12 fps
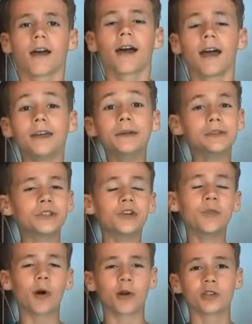Hey
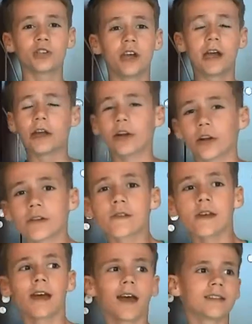YouTube, Archie A here,
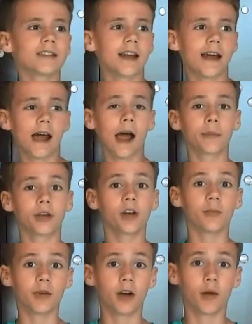and today I'm going
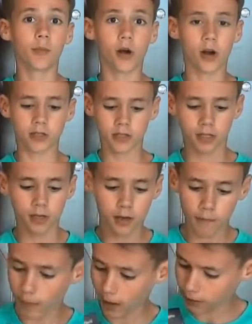to be
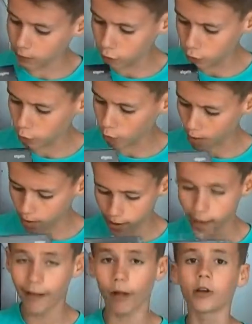unboxing my new
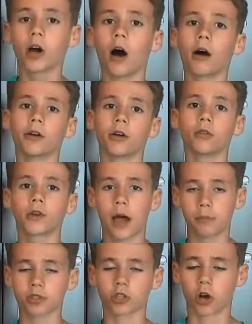Elgato
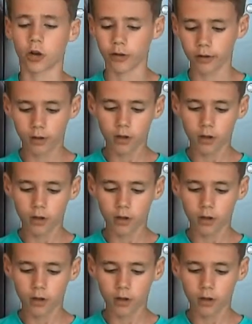capture card.